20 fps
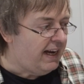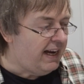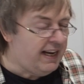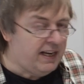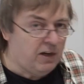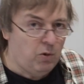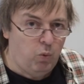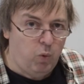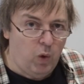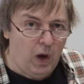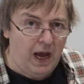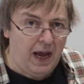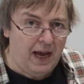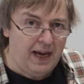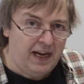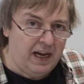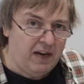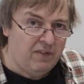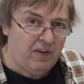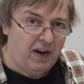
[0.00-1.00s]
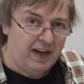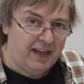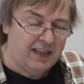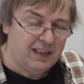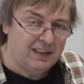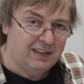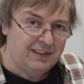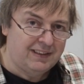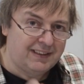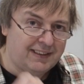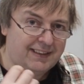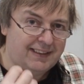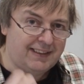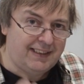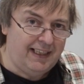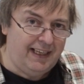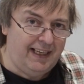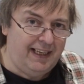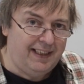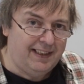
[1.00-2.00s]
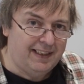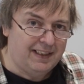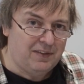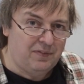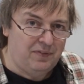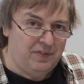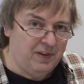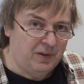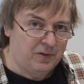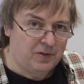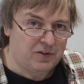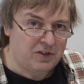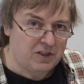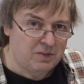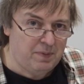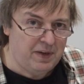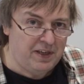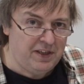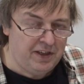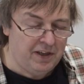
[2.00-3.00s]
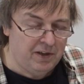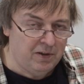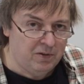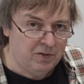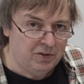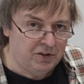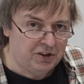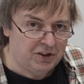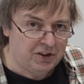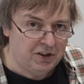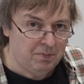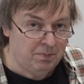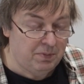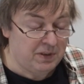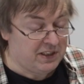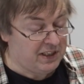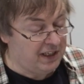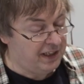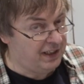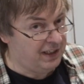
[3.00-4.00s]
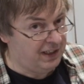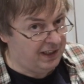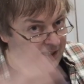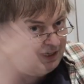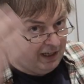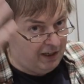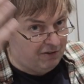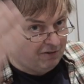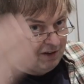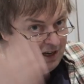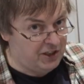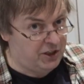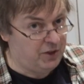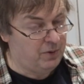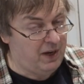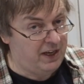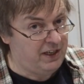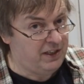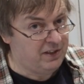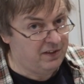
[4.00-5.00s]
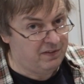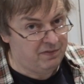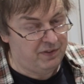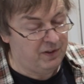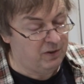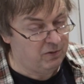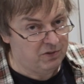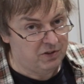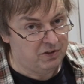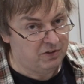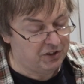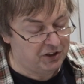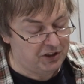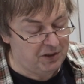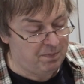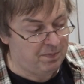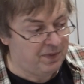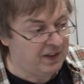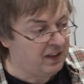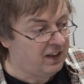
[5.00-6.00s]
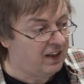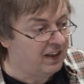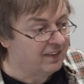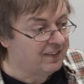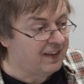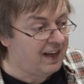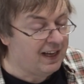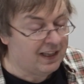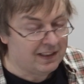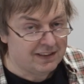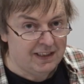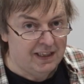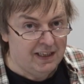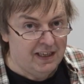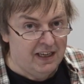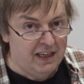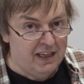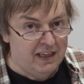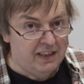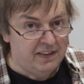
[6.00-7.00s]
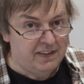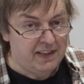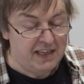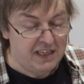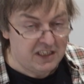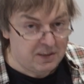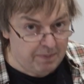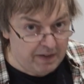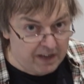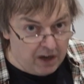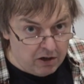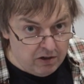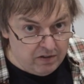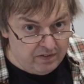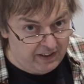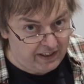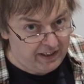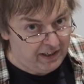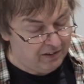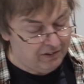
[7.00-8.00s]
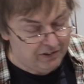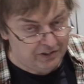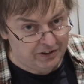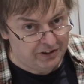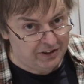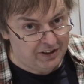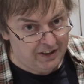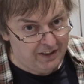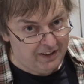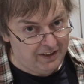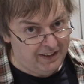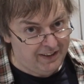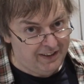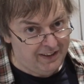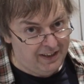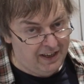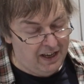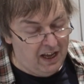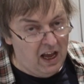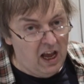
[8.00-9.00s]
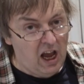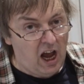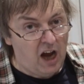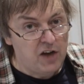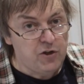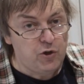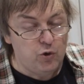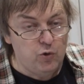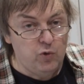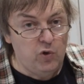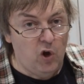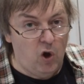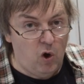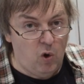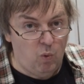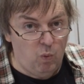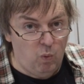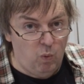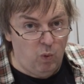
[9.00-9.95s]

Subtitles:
In a way, if I can see that a filter has been used, particularly a graduated filter or something like that, then it's been overused. I do not